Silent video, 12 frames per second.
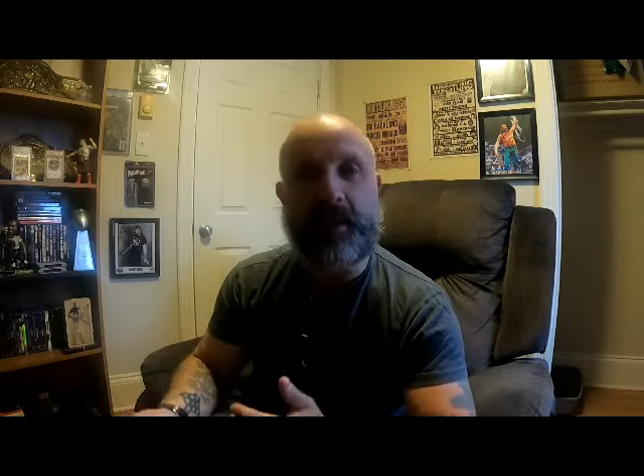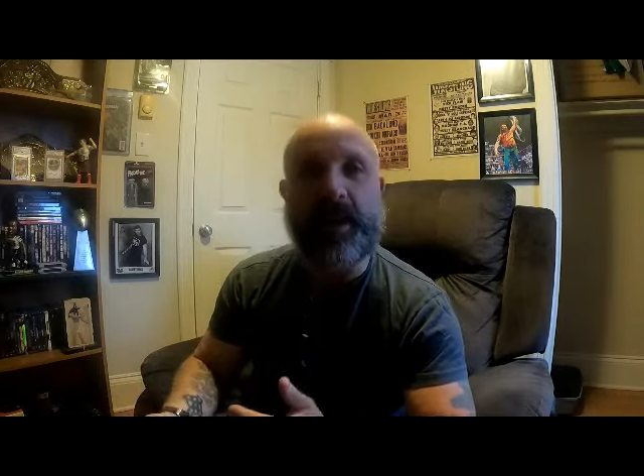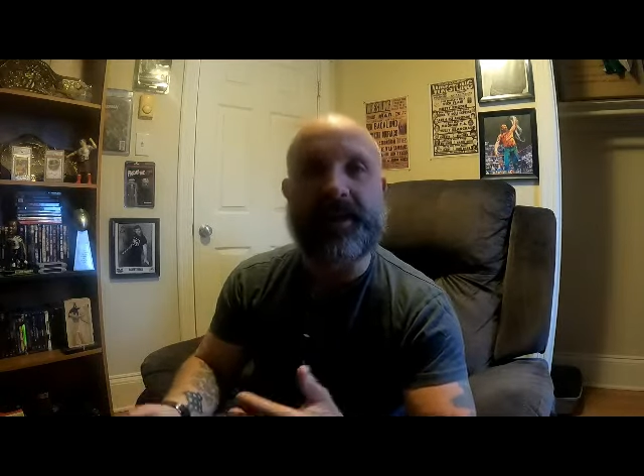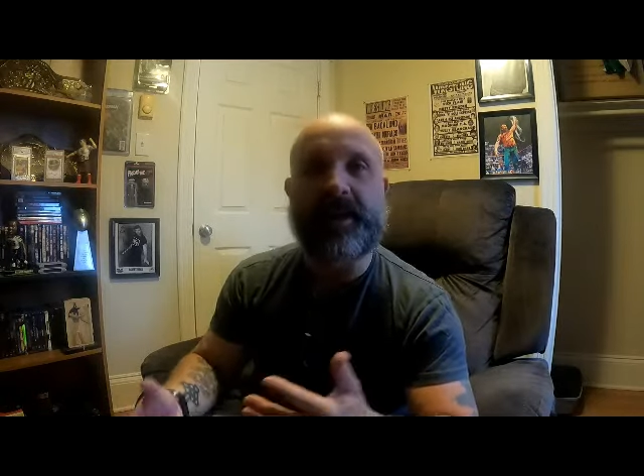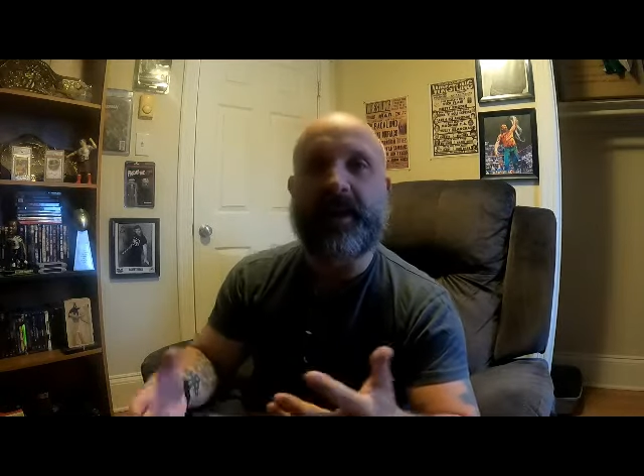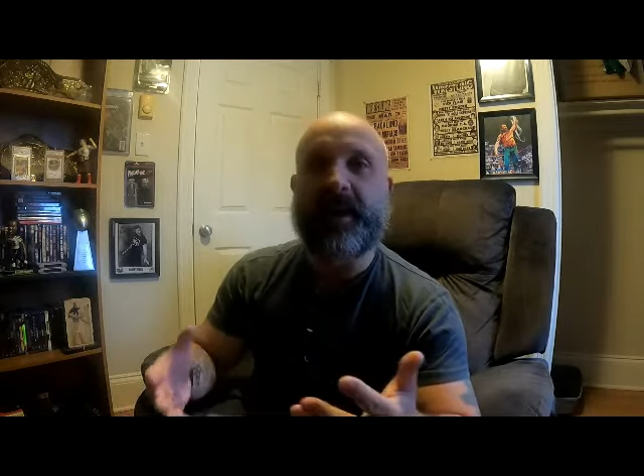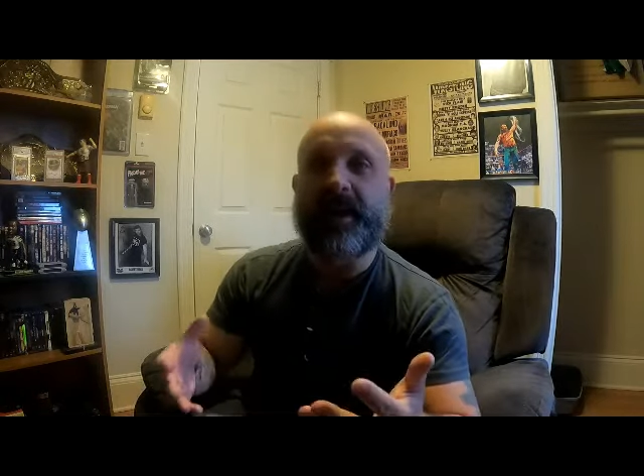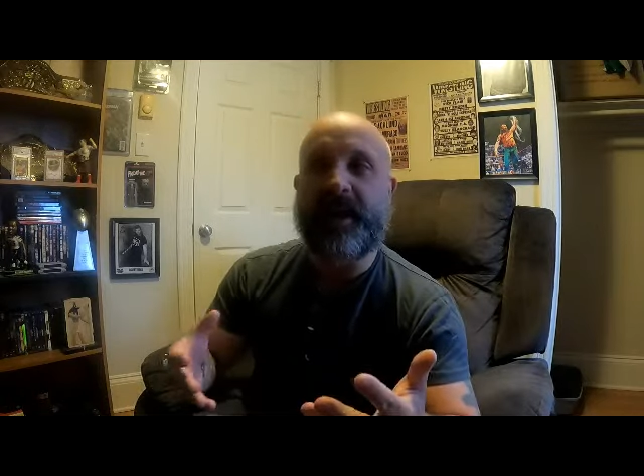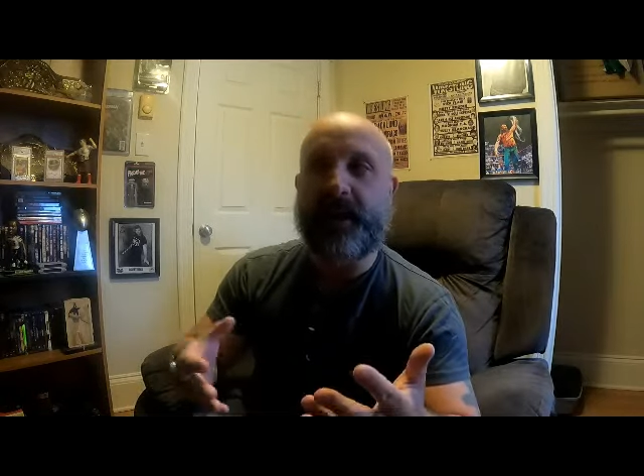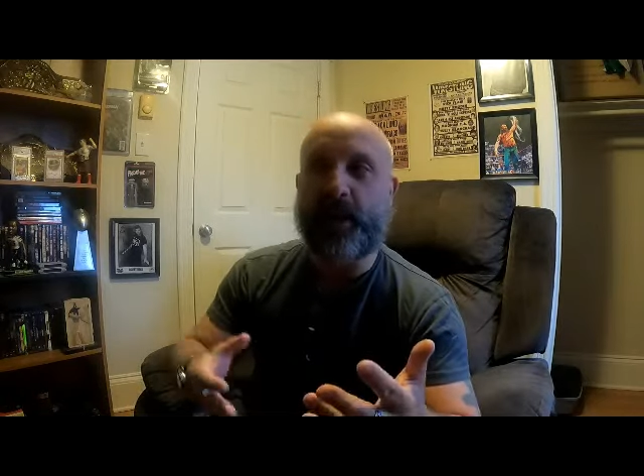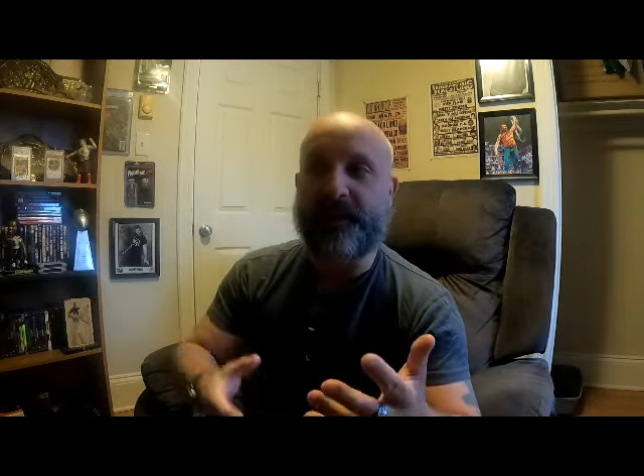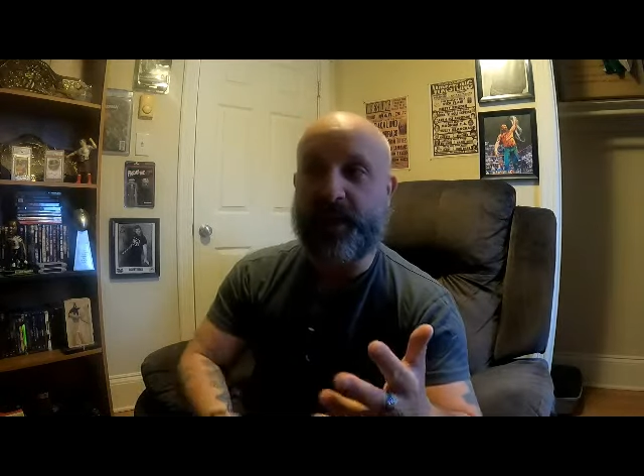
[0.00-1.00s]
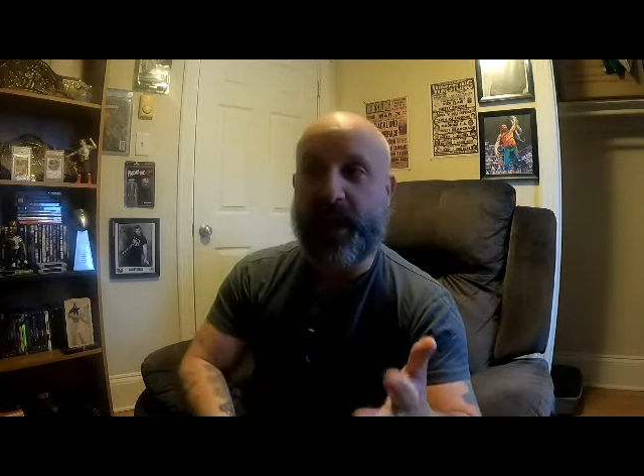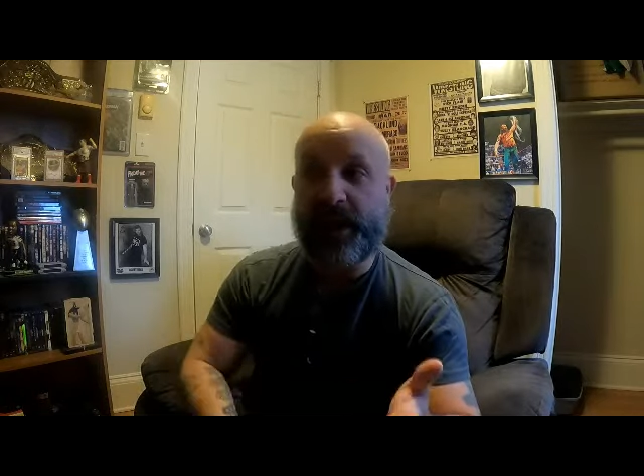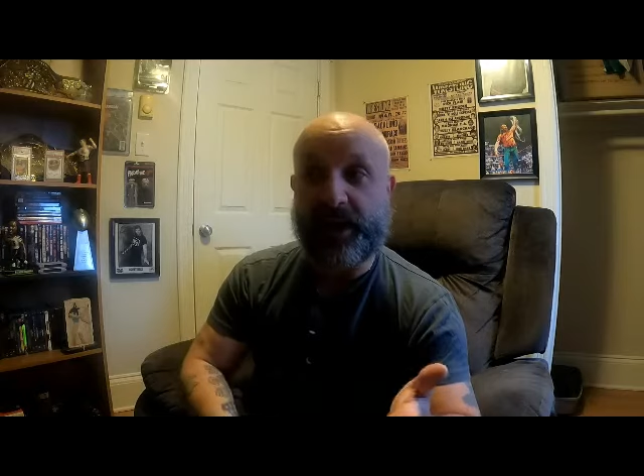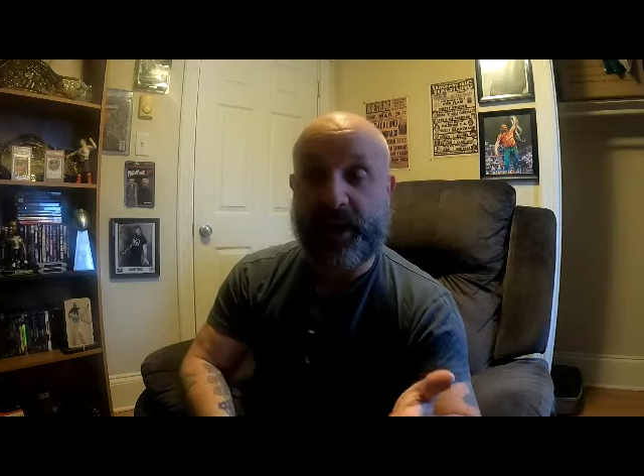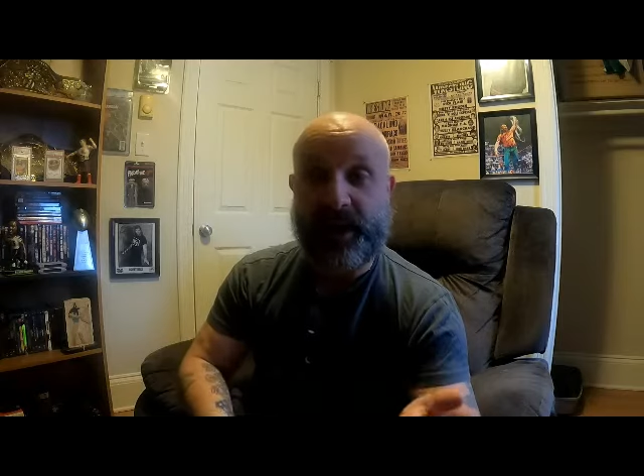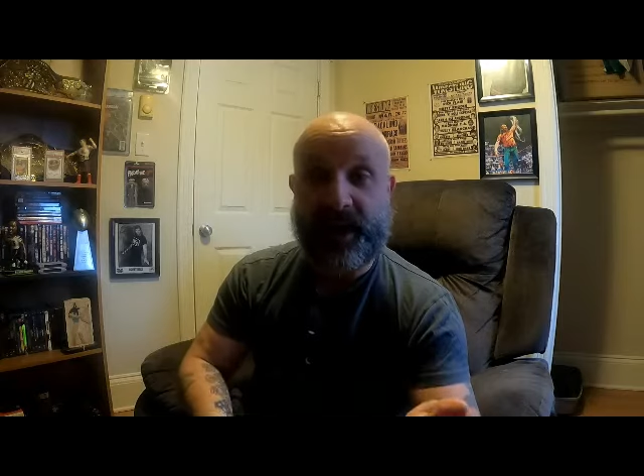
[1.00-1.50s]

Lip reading: But if you're not,